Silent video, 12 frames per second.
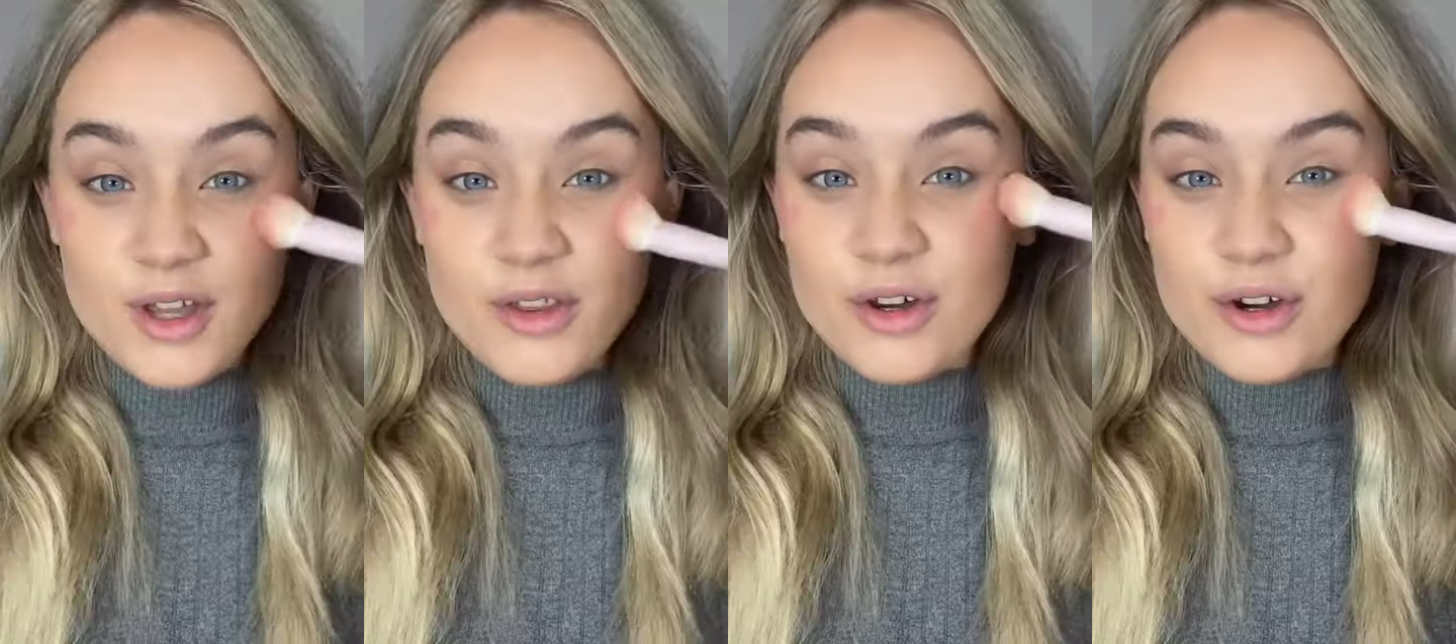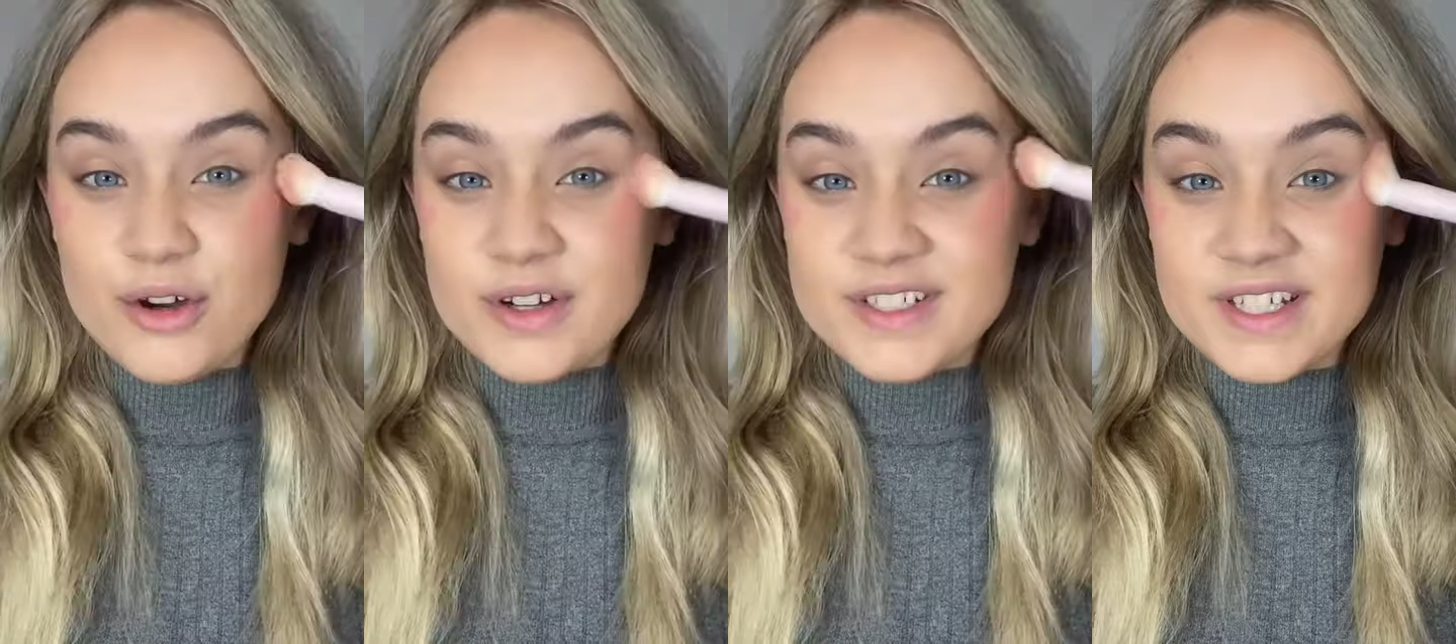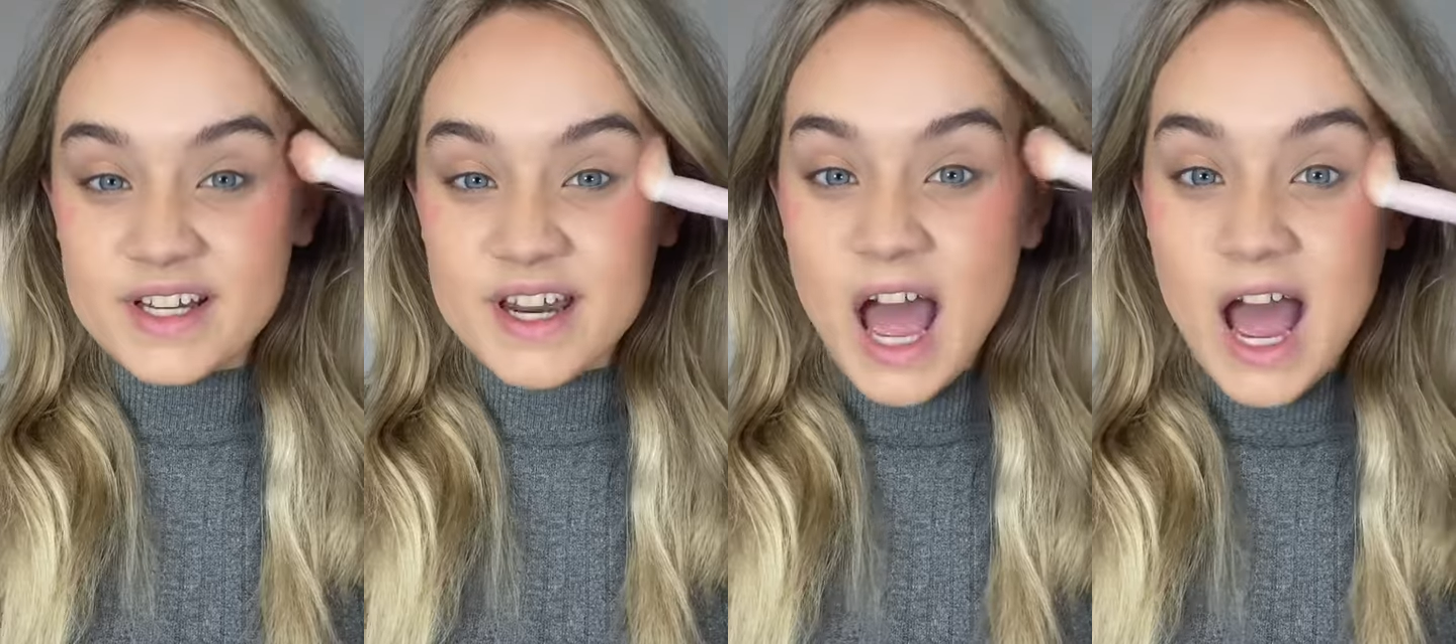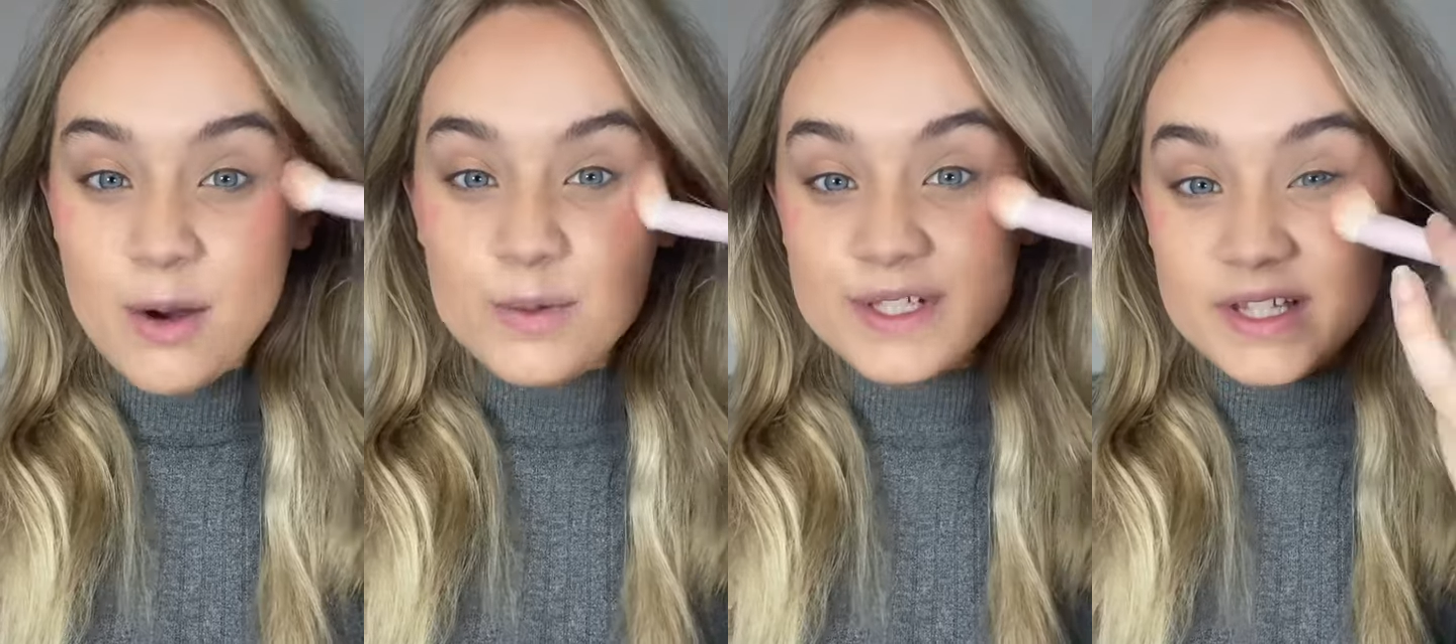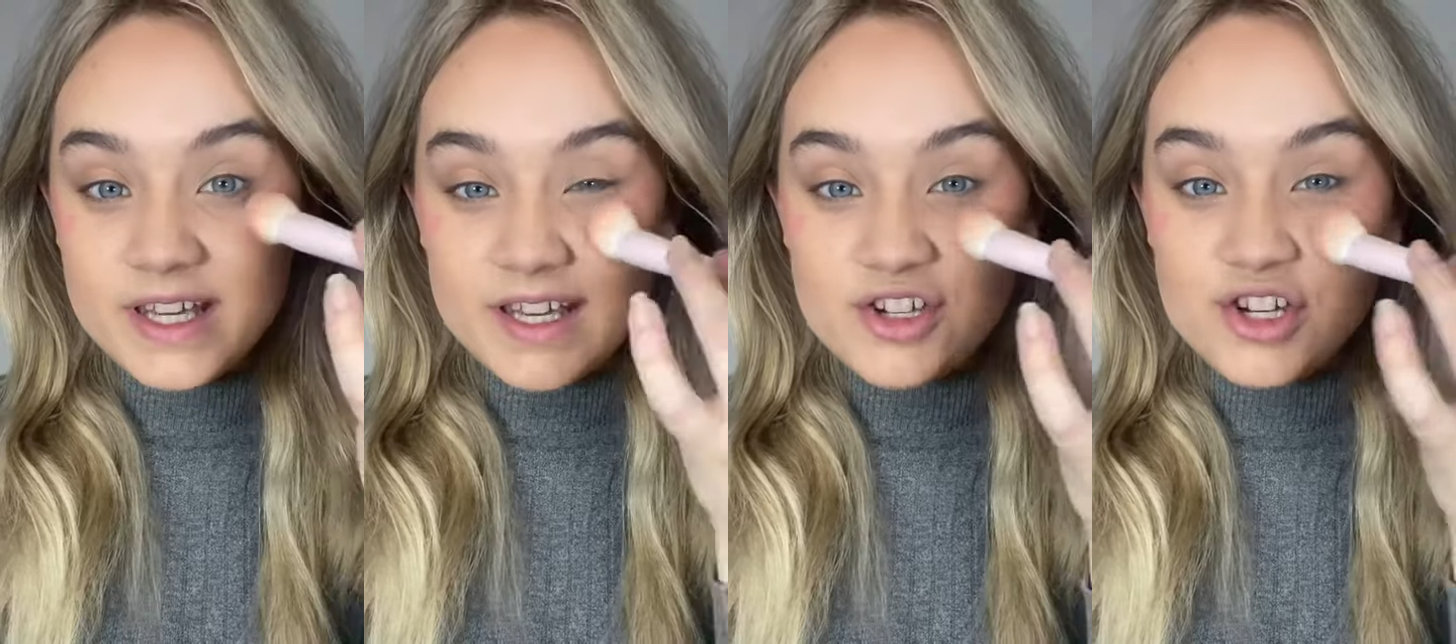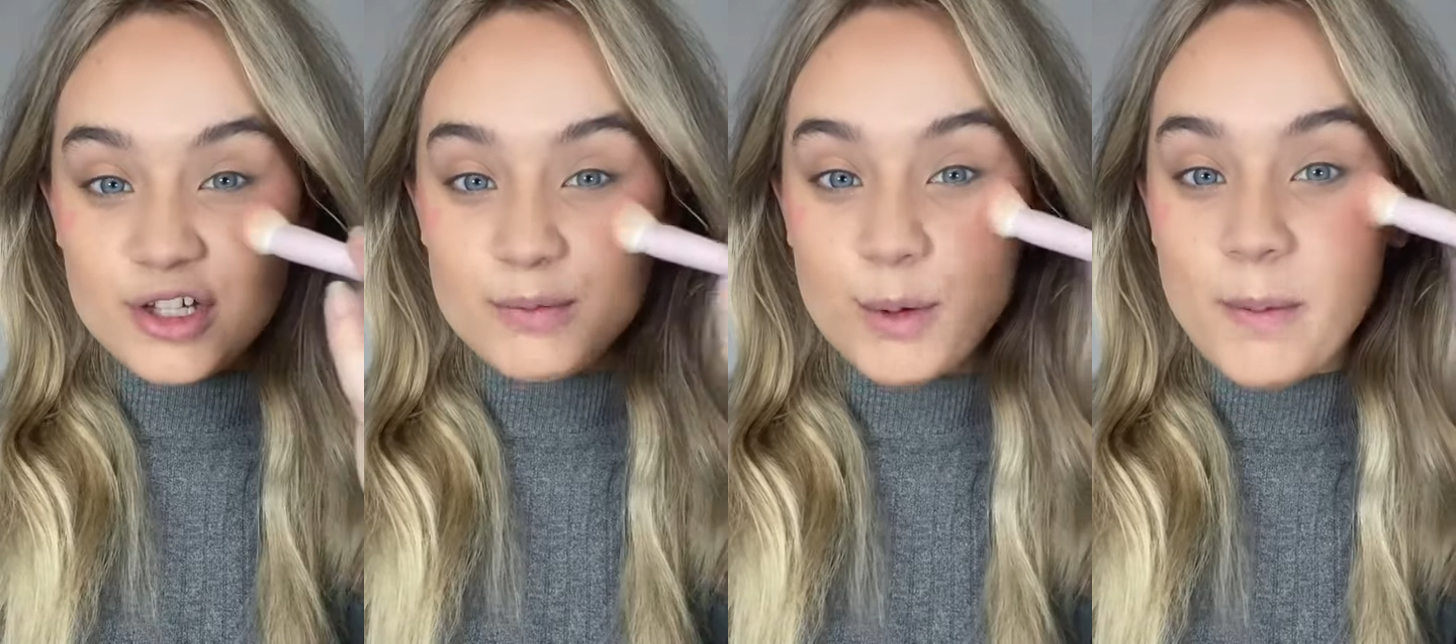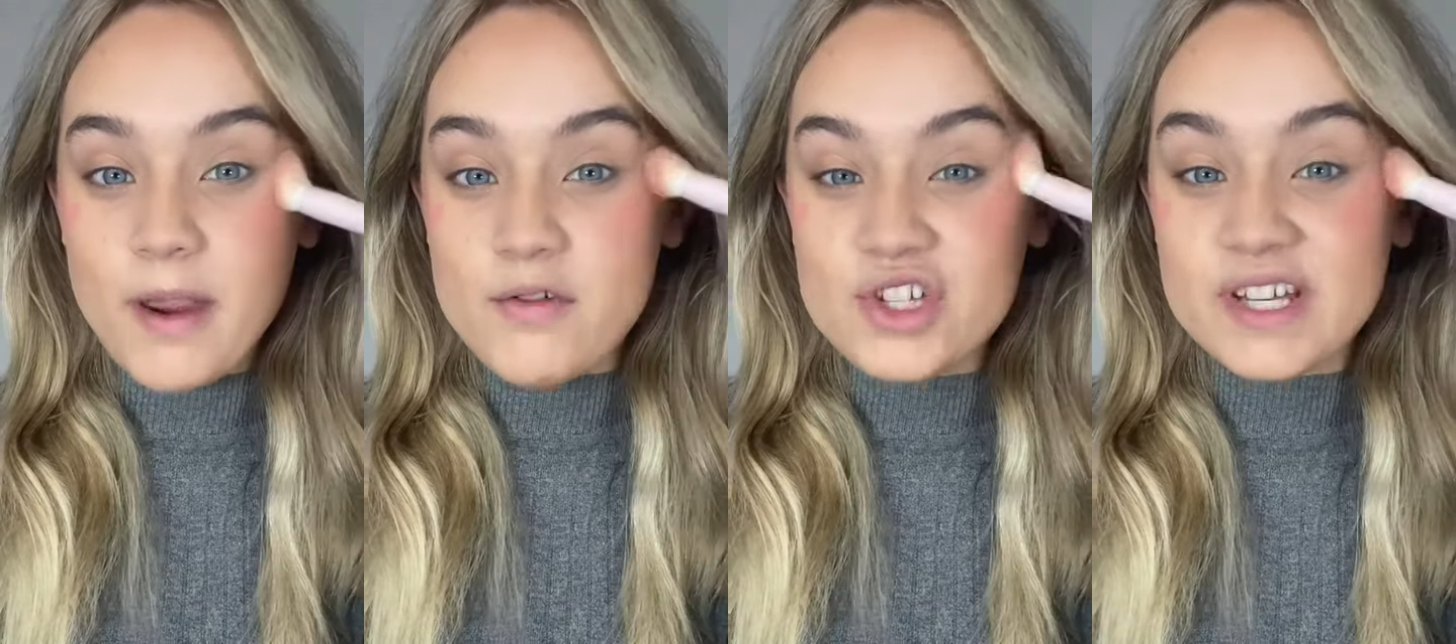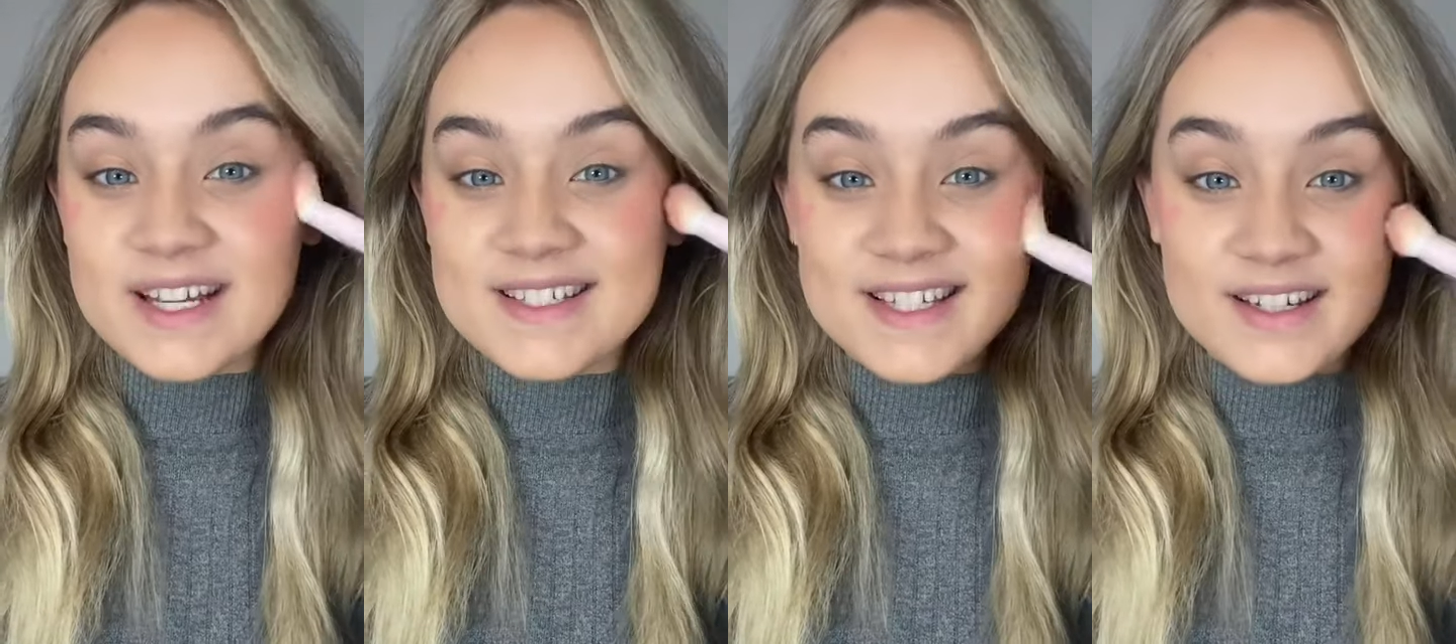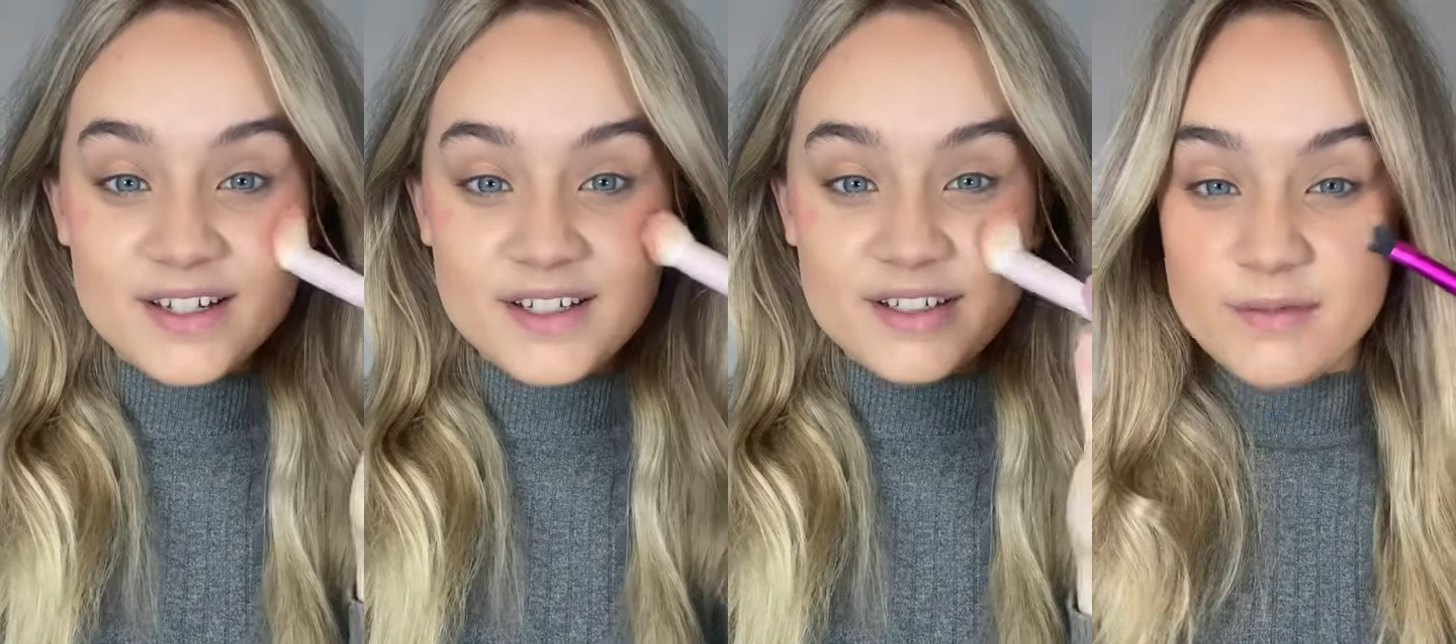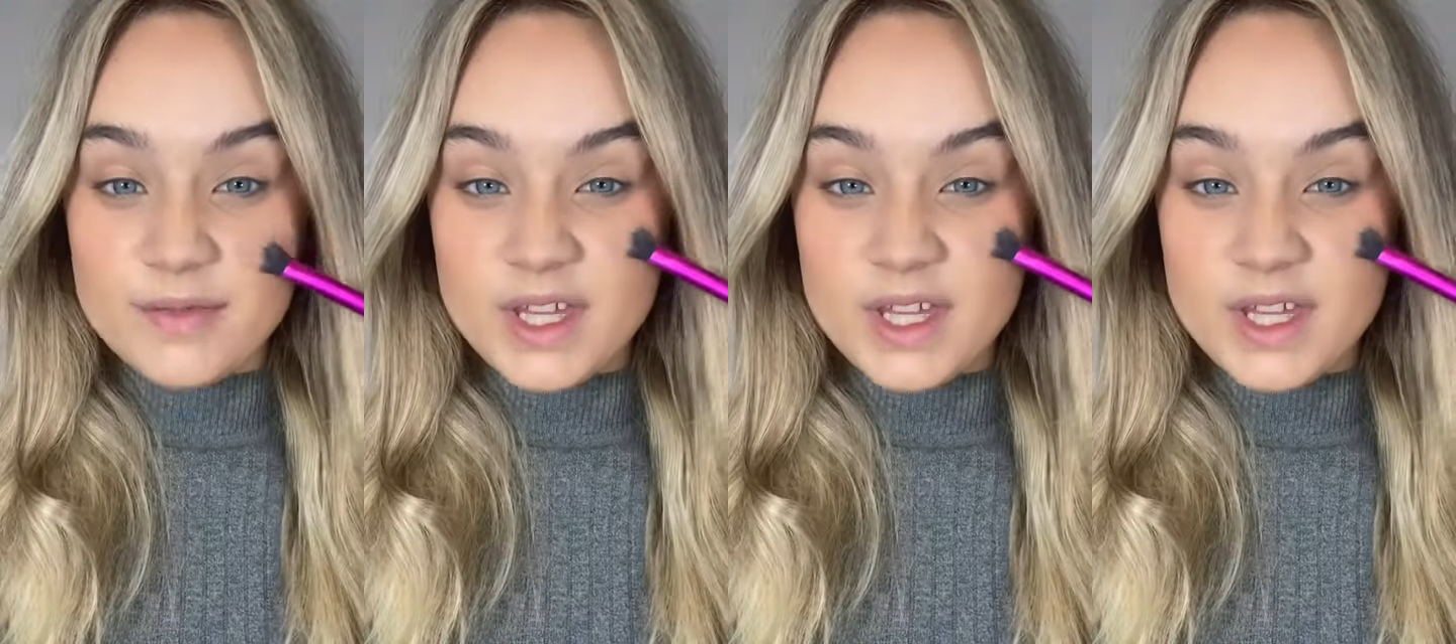The cook said, "I was in the kitchen preparing tonight's dinner."